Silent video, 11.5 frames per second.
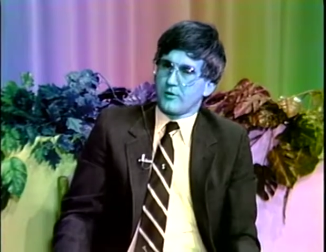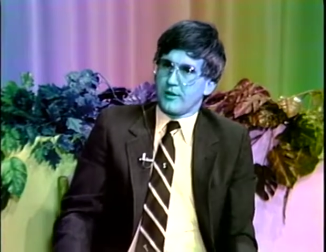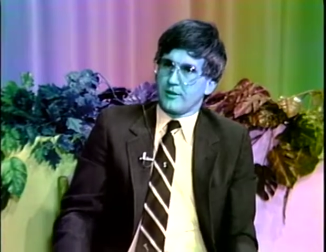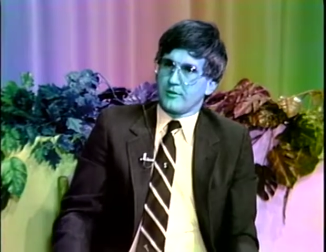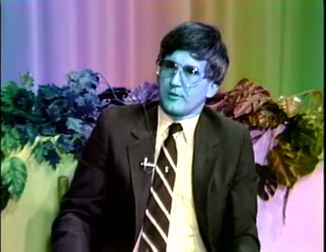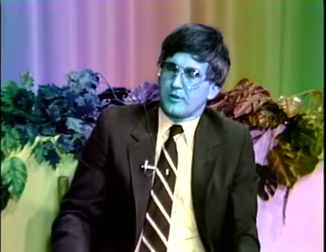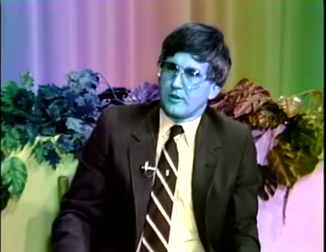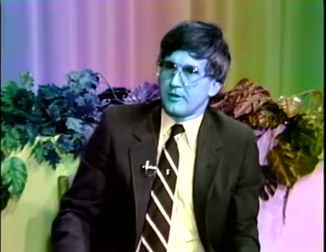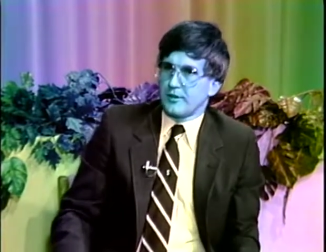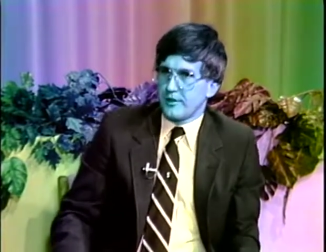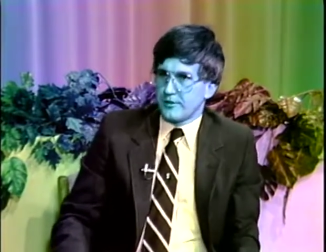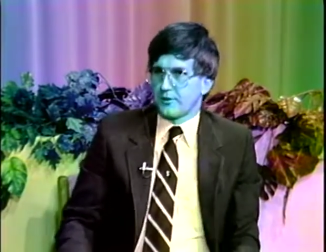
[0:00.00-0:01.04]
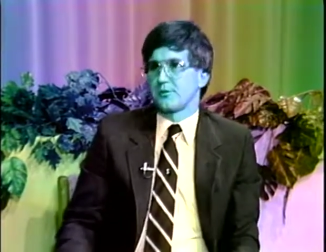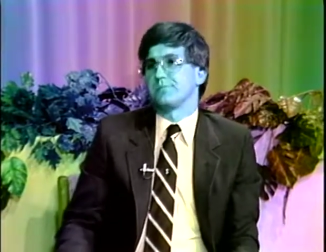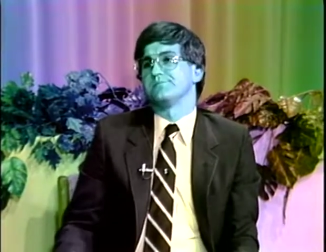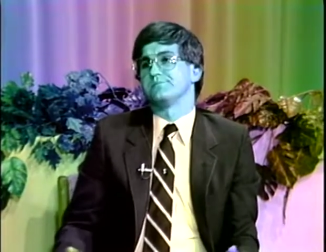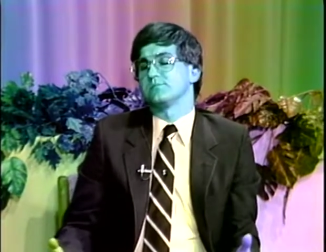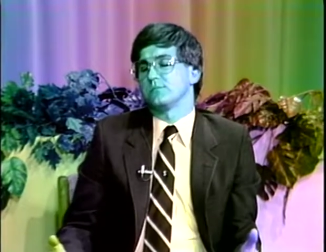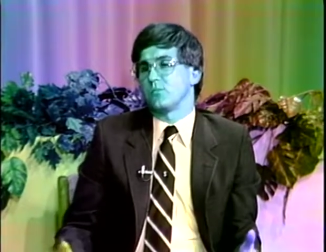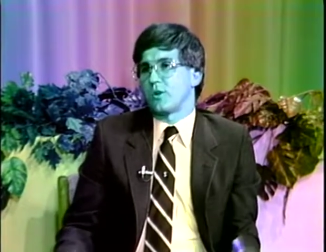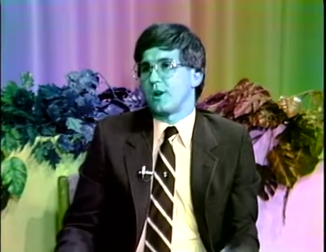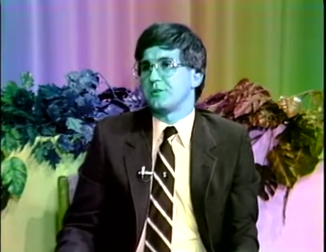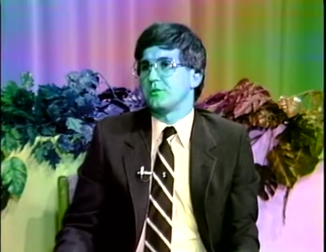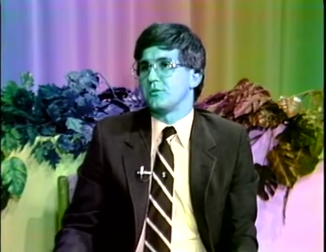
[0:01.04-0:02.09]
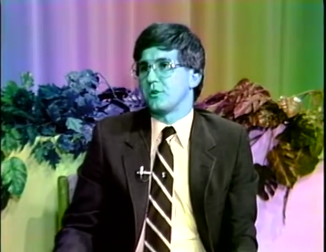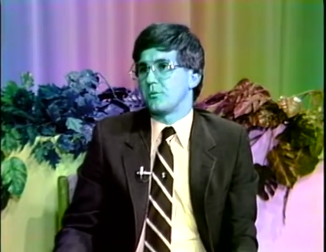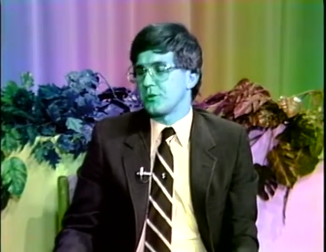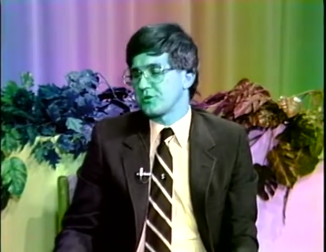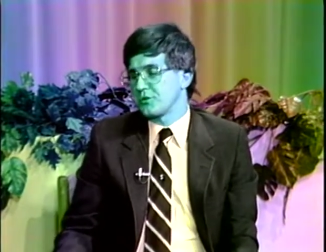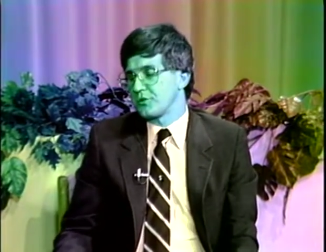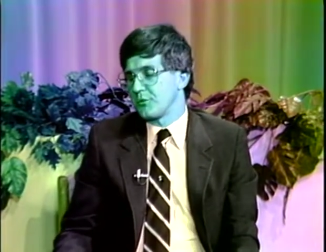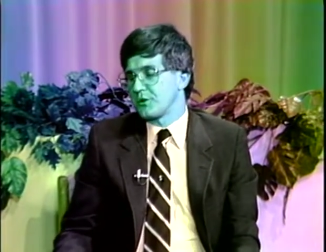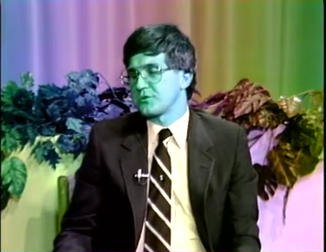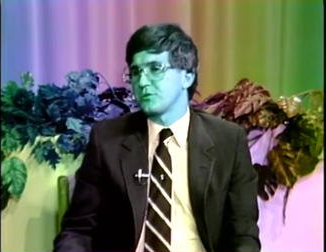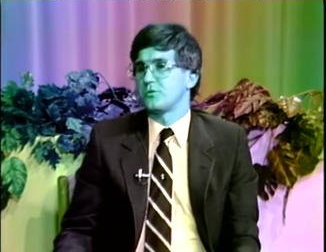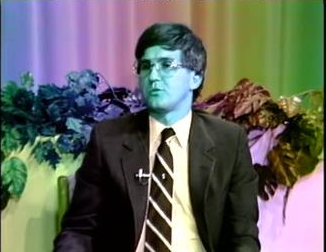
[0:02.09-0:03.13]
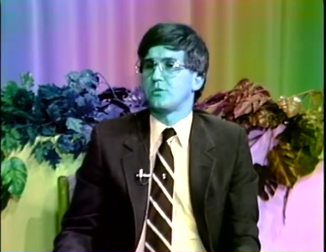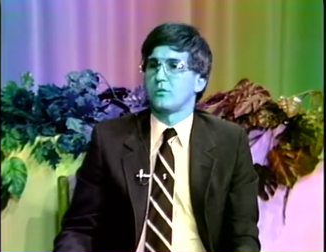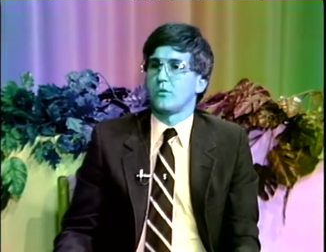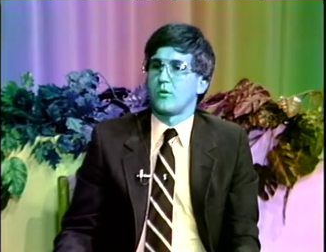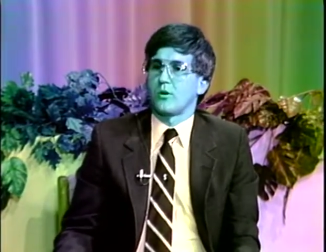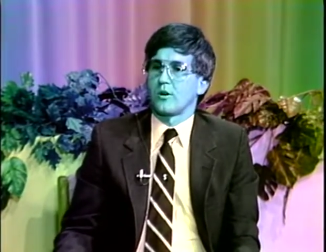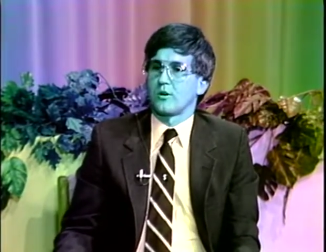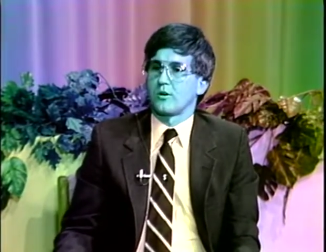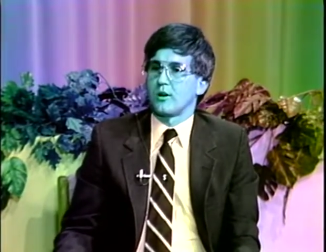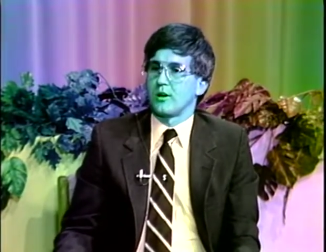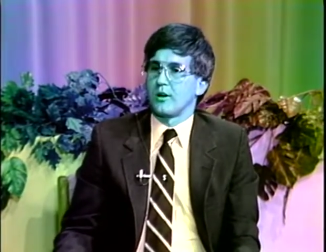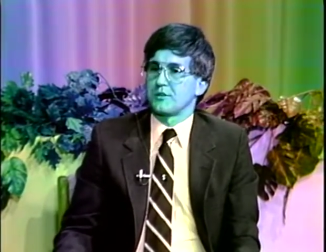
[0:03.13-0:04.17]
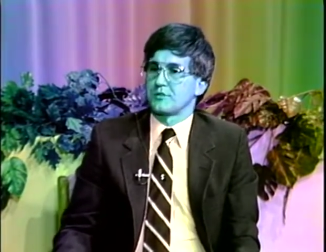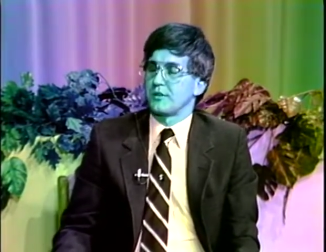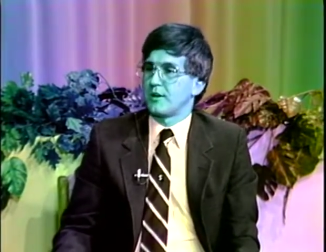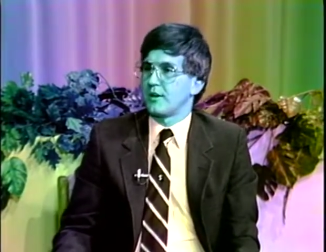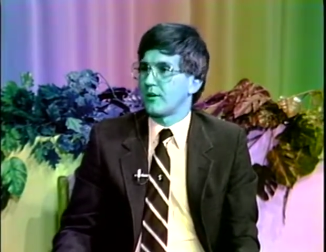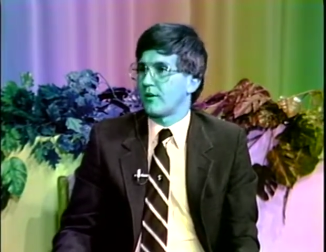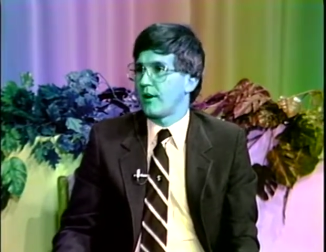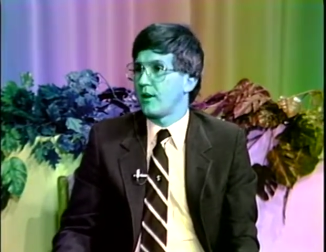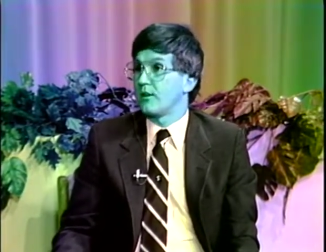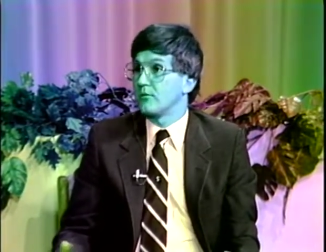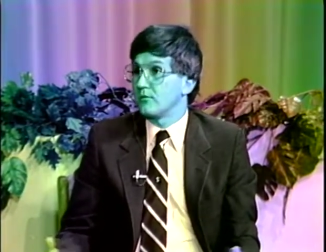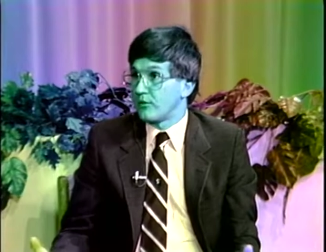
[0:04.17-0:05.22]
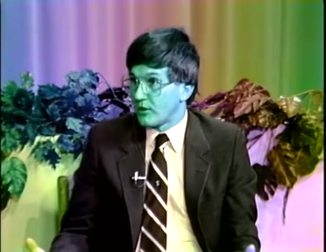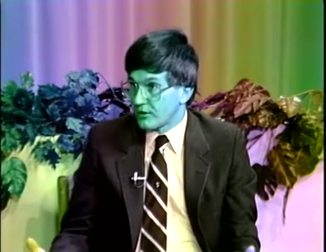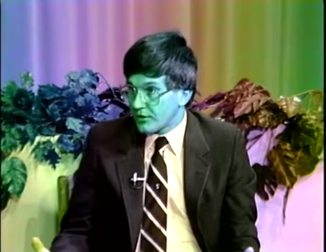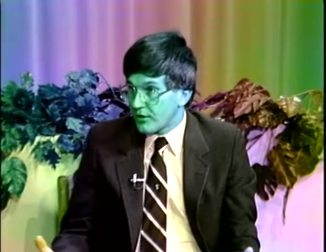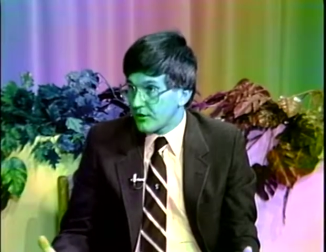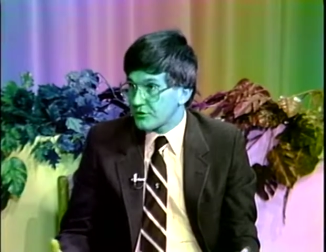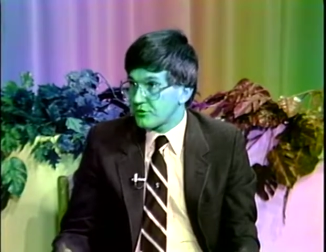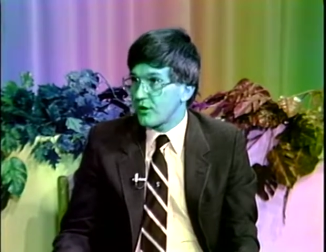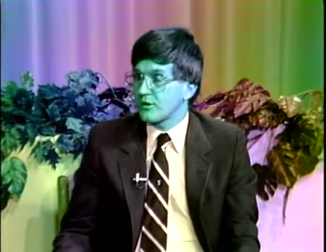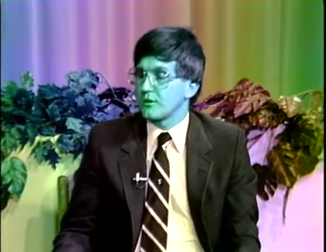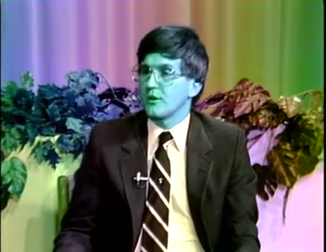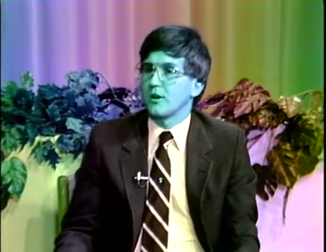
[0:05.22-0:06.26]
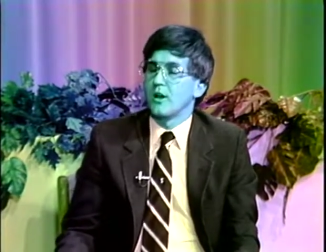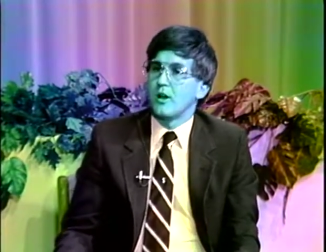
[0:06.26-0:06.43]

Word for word: a, uh, either what I do commercially through my school or uh, as an NRA volunteer instructor.